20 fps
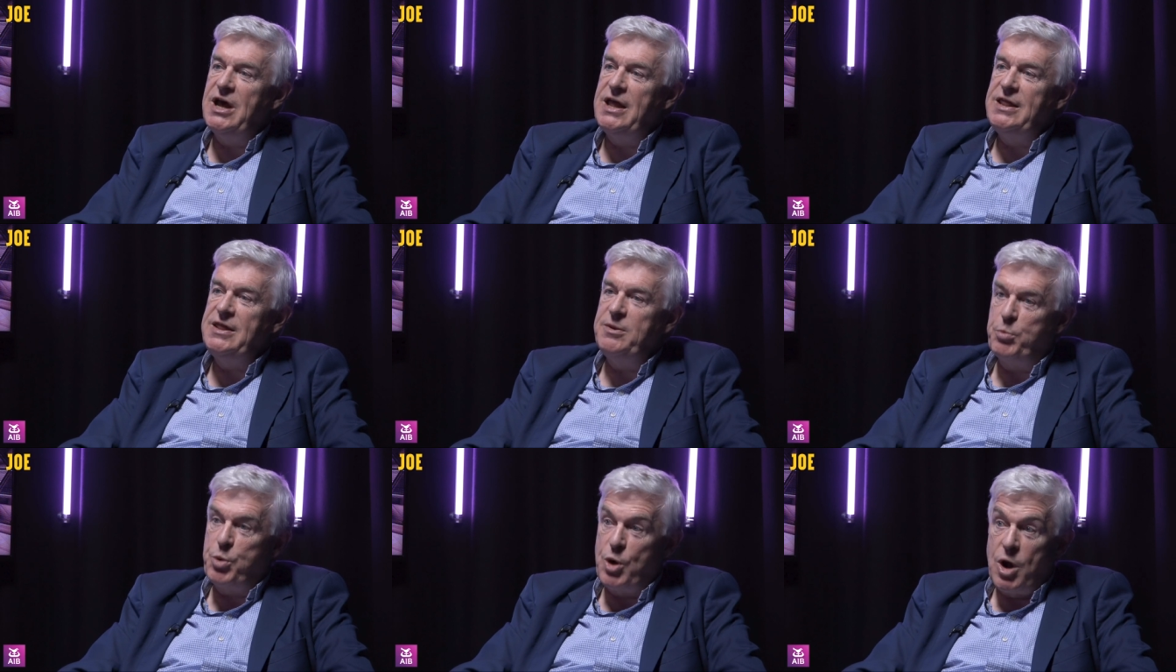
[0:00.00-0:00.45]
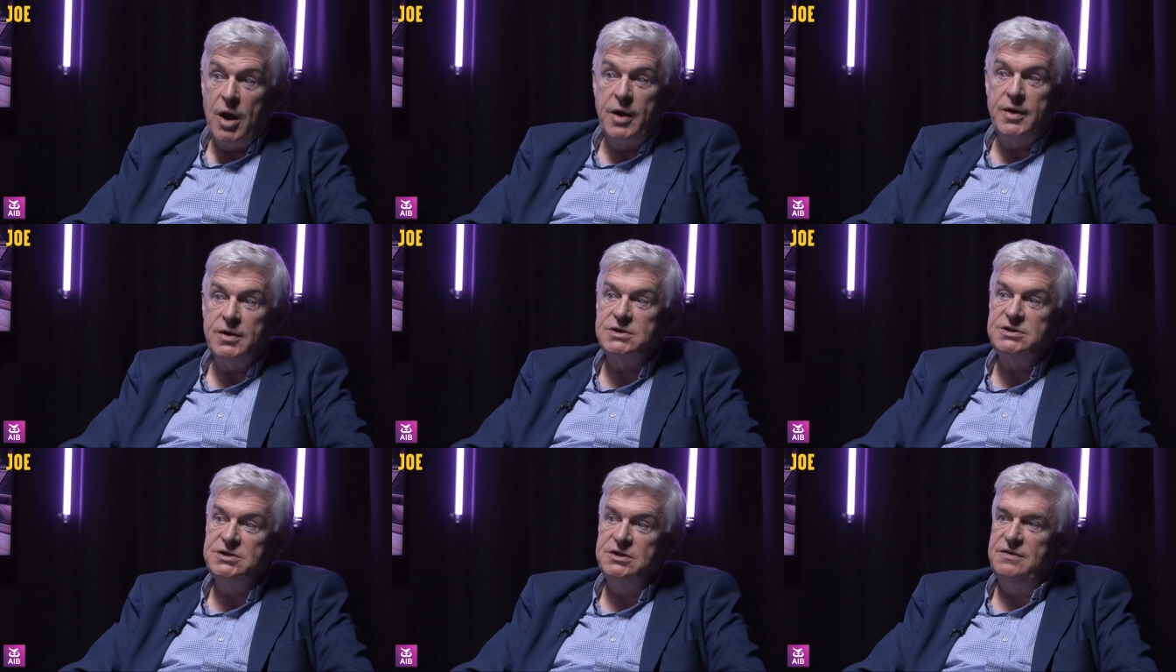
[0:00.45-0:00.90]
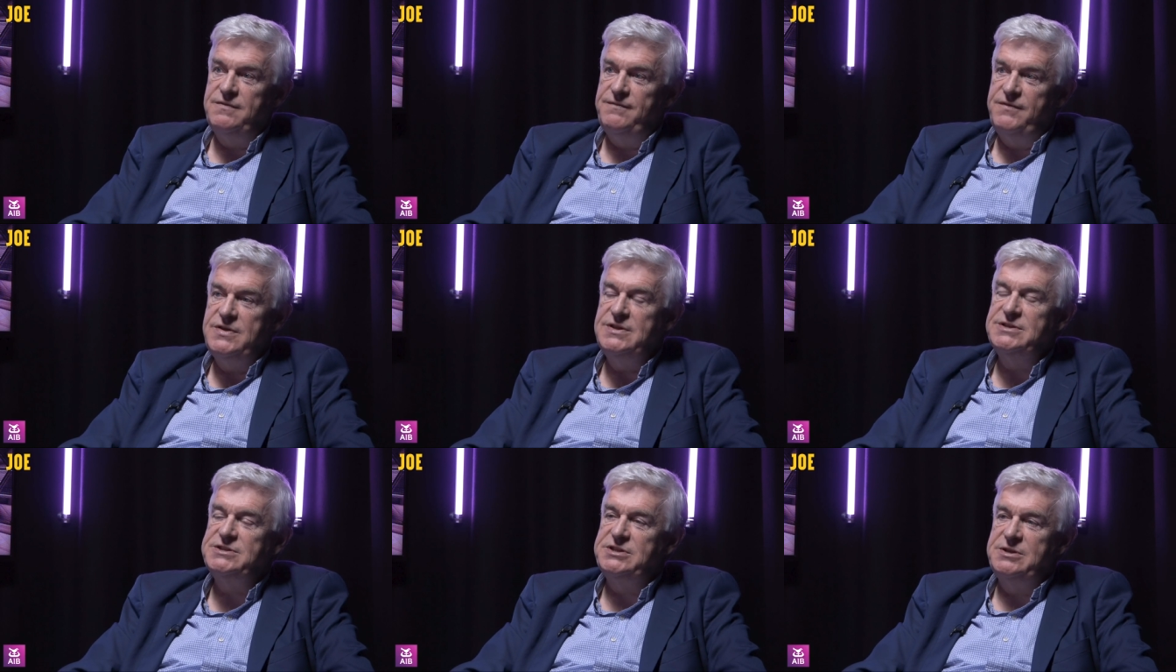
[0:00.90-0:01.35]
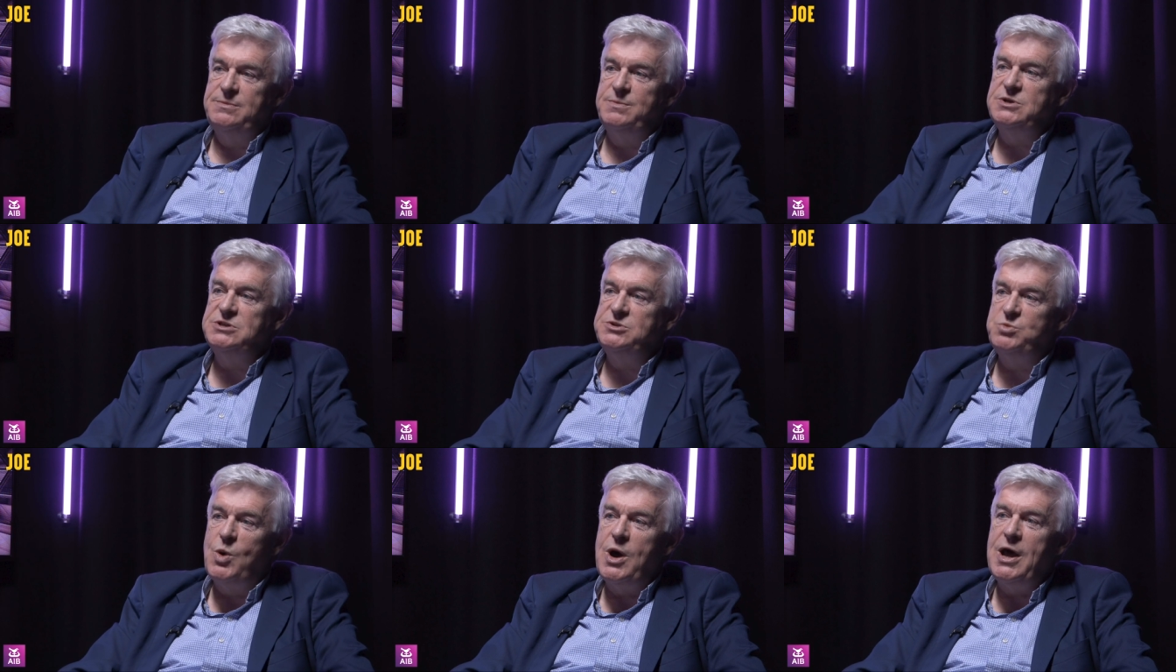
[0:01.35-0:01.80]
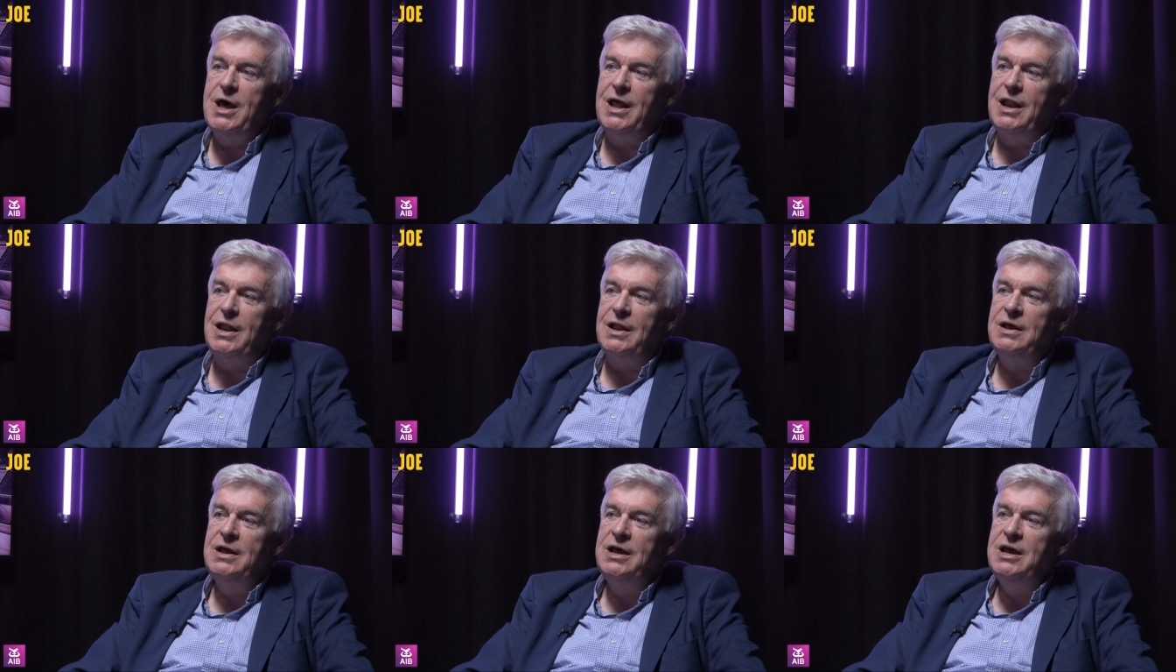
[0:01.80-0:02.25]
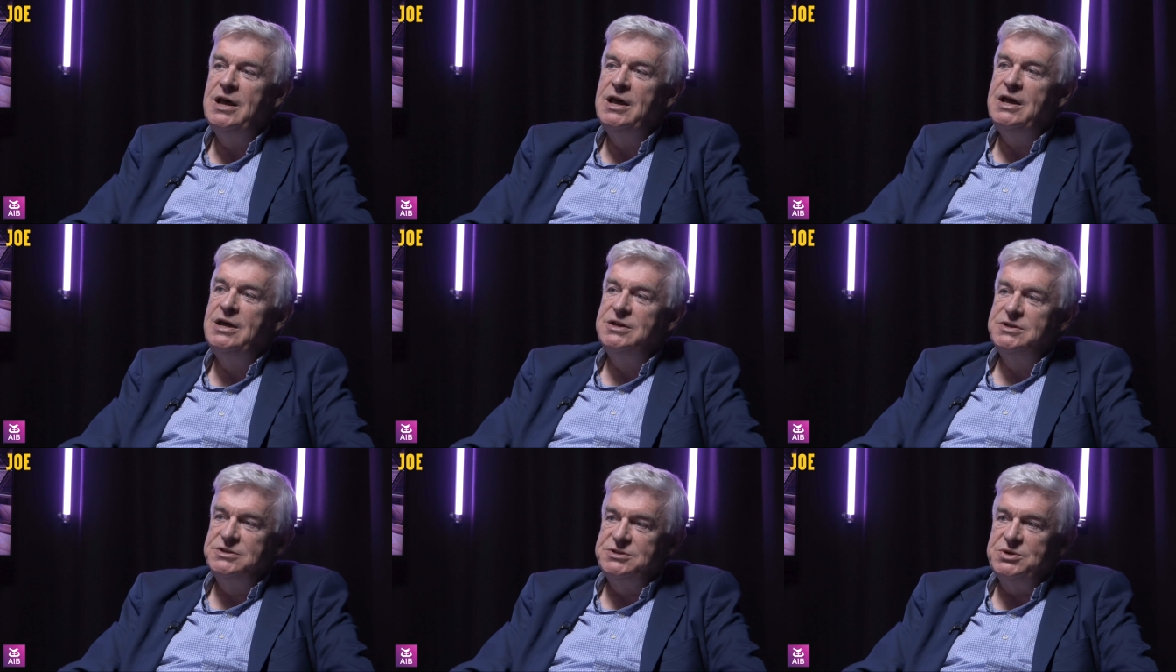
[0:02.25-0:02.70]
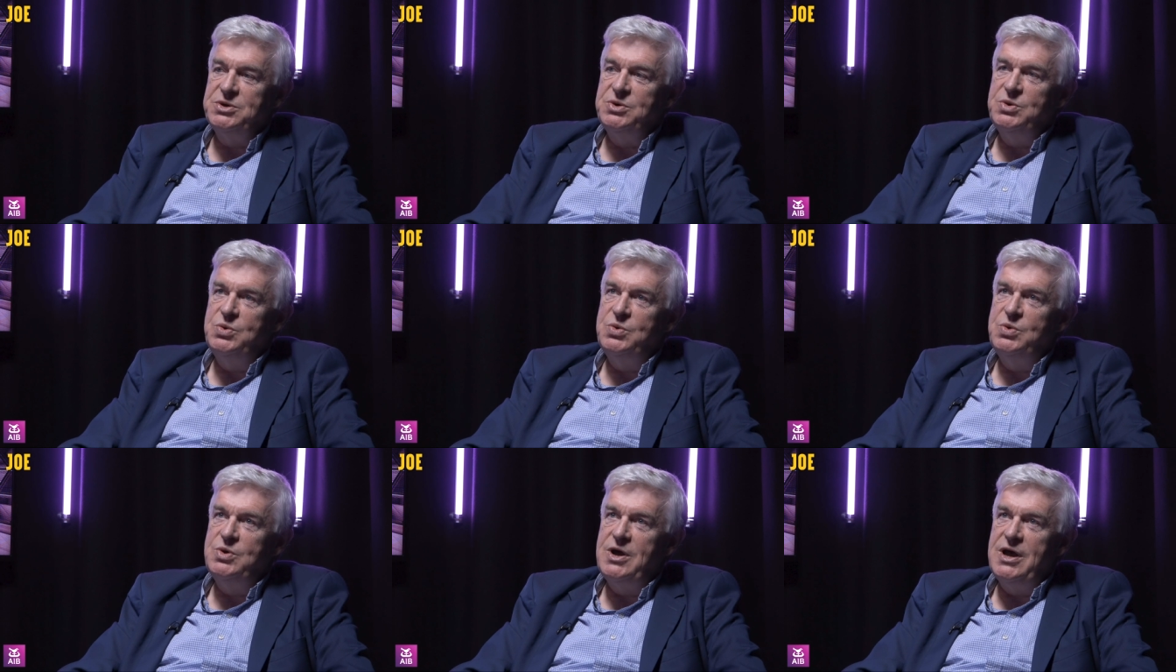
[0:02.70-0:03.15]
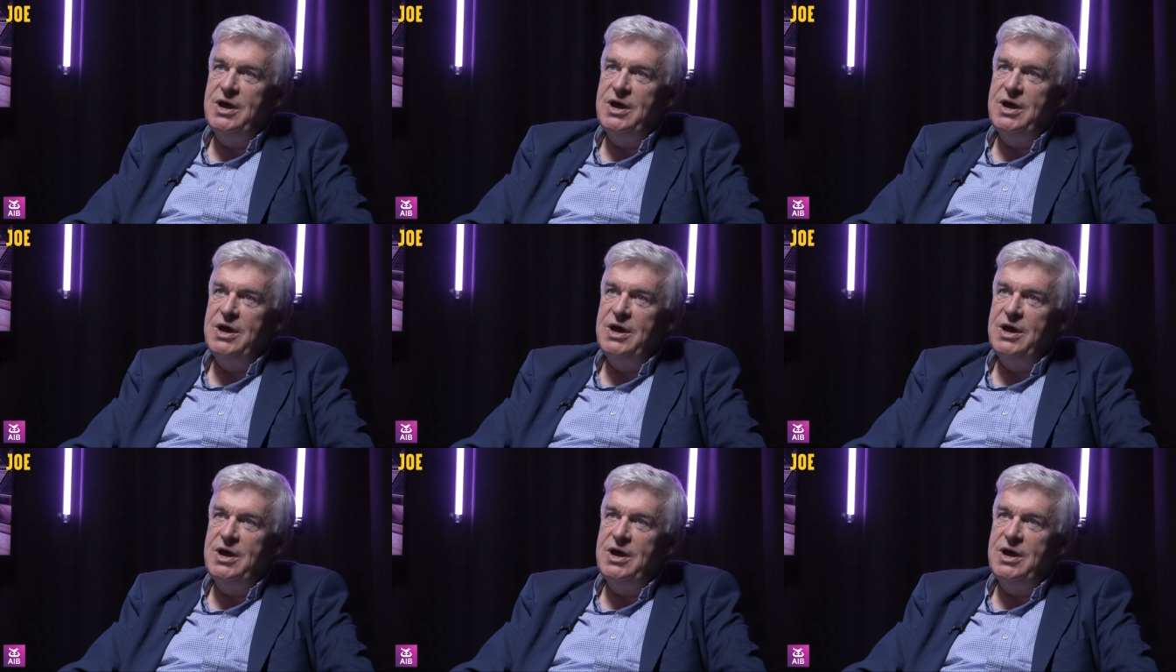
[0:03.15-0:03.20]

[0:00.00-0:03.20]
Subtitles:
and the product convinced them as well. So